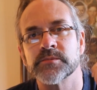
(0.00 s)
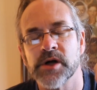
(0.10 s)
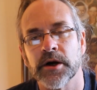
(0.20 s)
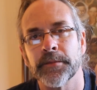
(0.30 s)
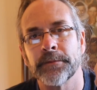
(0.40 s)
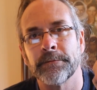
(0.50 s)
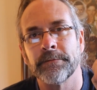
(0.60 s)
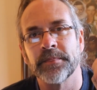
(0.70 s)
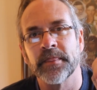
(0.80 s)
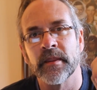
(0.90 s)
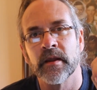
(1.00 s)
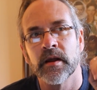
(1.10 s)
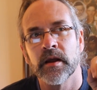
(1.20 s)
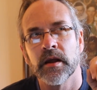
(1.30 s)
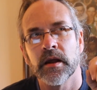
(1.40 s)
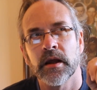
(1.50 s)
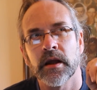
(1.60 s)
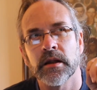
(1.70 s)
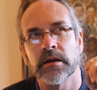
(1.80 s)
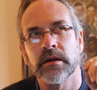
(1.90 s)
Okay?
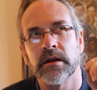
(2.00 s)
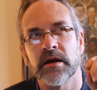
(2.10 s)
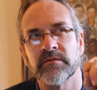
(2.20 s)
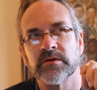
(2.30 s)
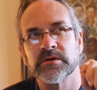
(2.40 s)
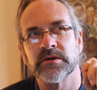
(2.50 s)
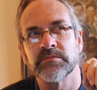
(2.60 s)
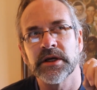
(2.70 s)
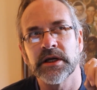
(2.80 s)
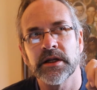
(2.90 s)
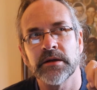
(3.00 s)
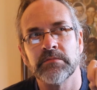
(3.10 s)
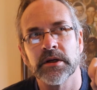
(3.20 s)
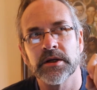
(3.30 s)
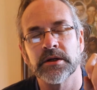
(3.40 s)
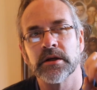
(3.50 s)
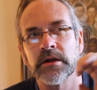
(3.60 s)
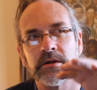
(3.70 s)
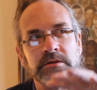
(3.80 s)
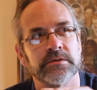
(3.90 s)
And never some giddy
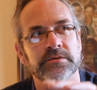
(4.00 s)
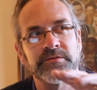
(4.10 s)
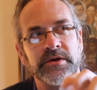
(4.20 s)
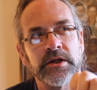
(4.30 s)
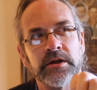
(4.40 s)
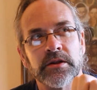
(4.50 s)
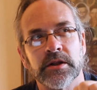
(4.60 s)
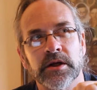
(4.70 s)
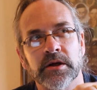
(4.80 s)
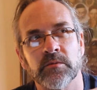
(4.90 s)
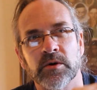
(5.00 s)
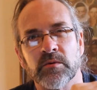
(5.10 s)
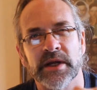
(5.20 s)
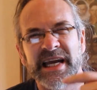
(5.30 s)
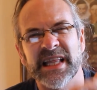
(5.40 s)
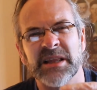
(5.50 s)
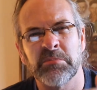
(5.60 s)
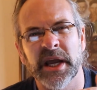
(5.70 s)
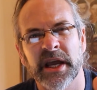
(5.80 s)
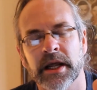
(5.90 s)
bloodlust feeling thing where we get the
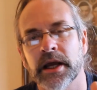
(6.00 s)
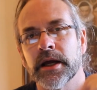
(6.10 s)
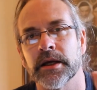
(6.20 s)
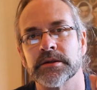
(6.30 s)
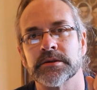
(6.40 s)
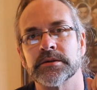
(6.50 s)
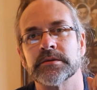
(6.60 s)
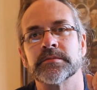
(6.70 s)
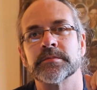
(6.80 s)
bad guys.